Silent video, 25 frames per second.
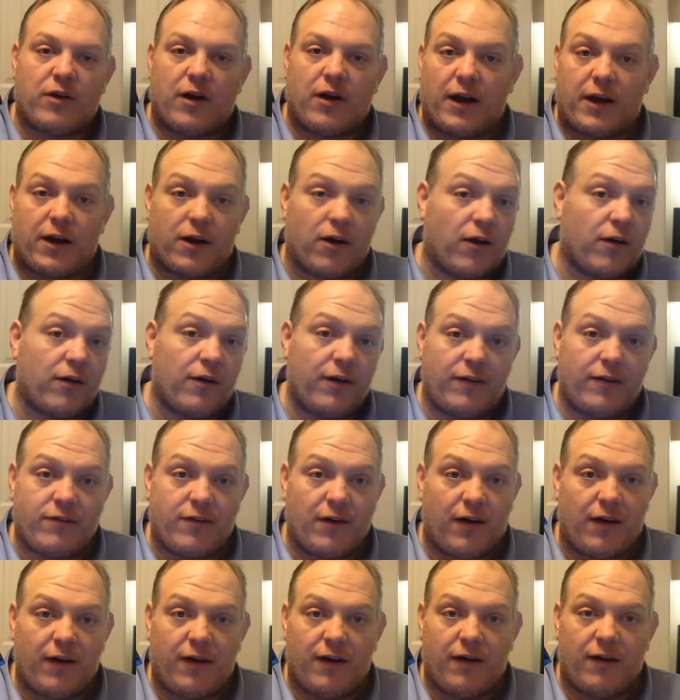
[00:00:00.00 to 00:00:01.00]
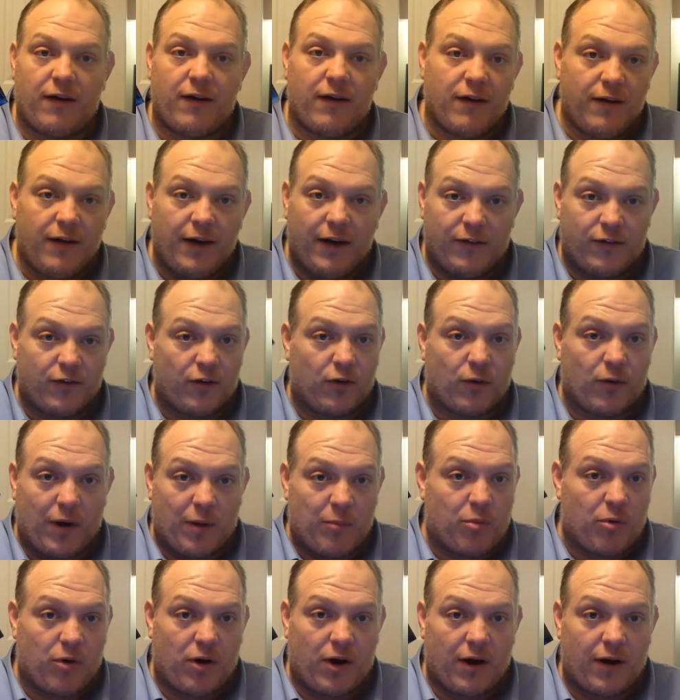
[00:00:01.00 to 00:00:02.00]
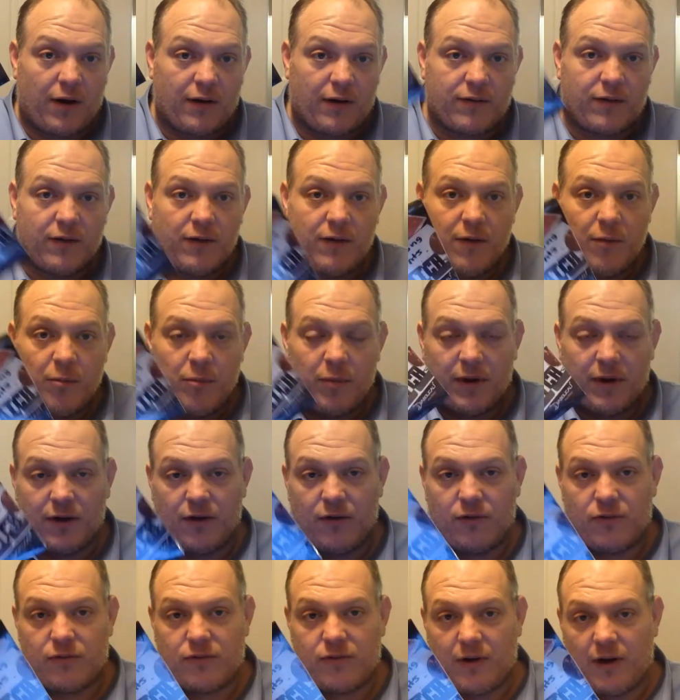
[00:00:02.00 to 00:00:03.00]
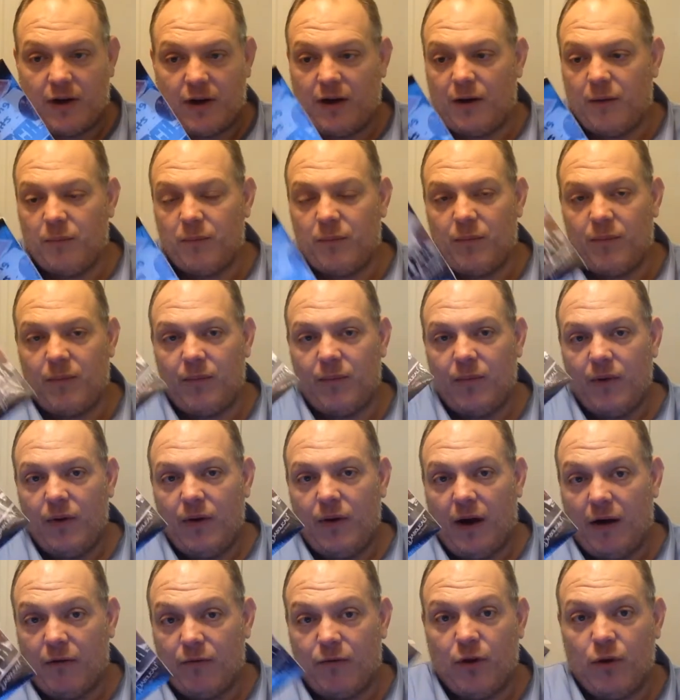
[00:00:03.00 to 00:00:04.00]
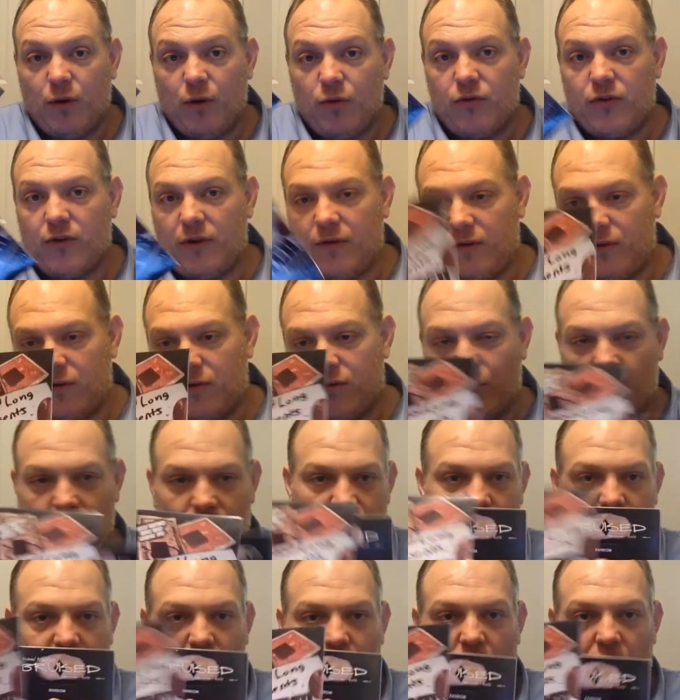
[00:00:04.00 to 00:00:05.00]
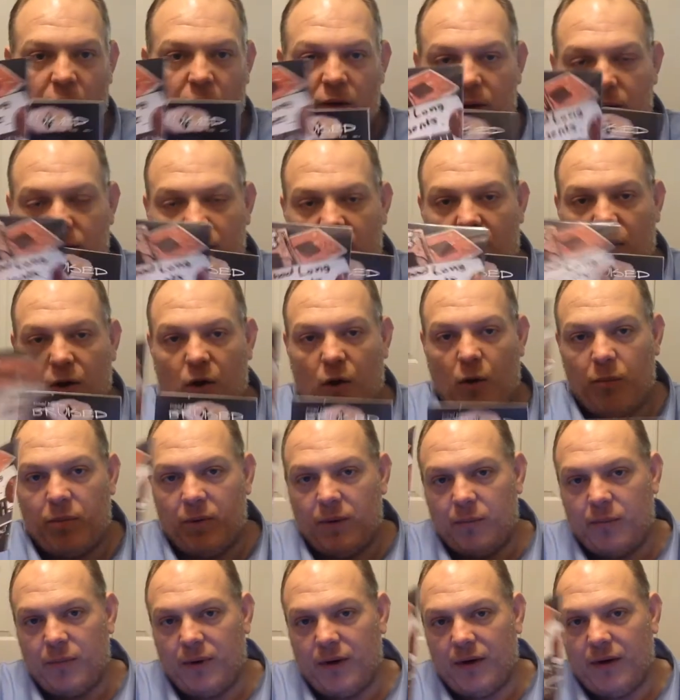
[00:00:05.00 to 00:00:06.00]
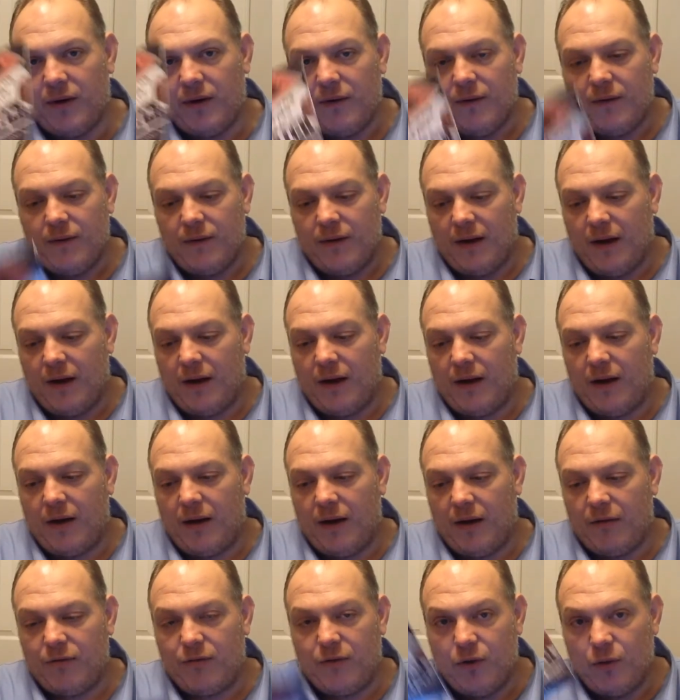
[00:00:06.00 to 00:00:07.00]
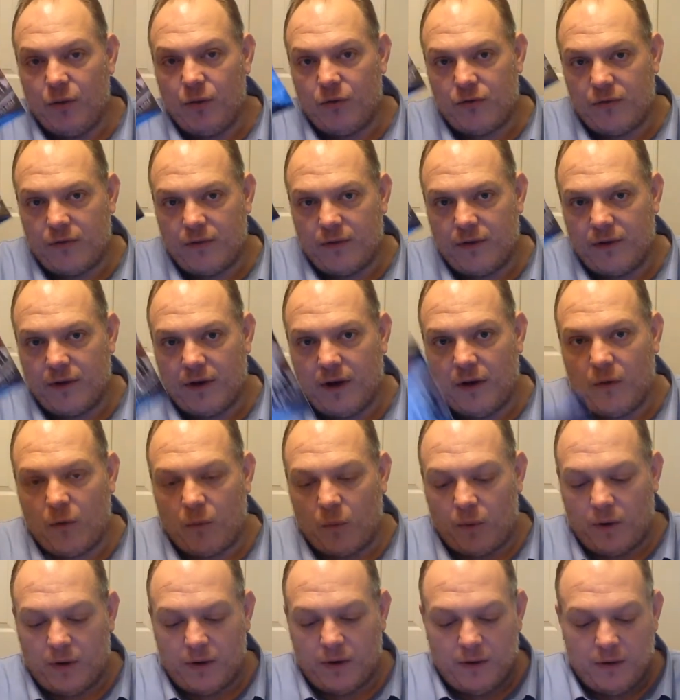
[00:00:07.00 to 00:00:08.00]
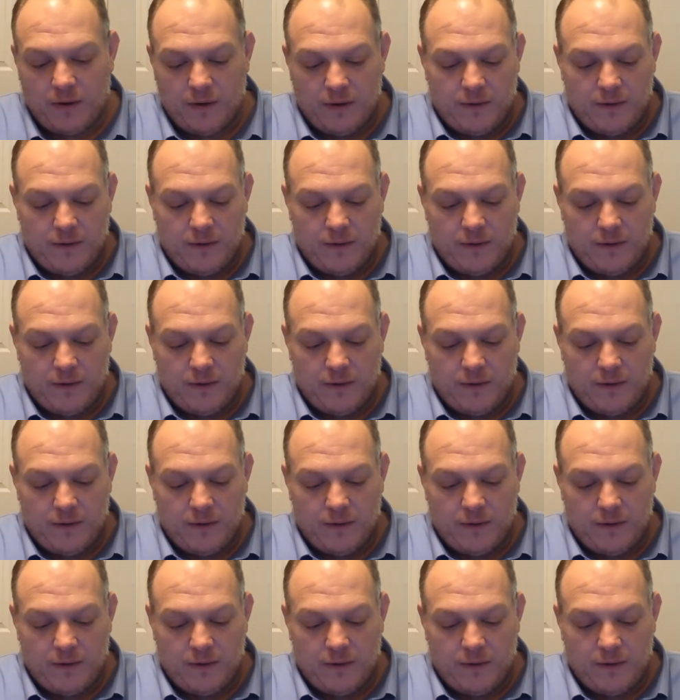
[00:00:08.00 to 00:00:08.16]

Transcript: and I can already tell you it's a great product because I've used, this one's been not open, but I've used the other one.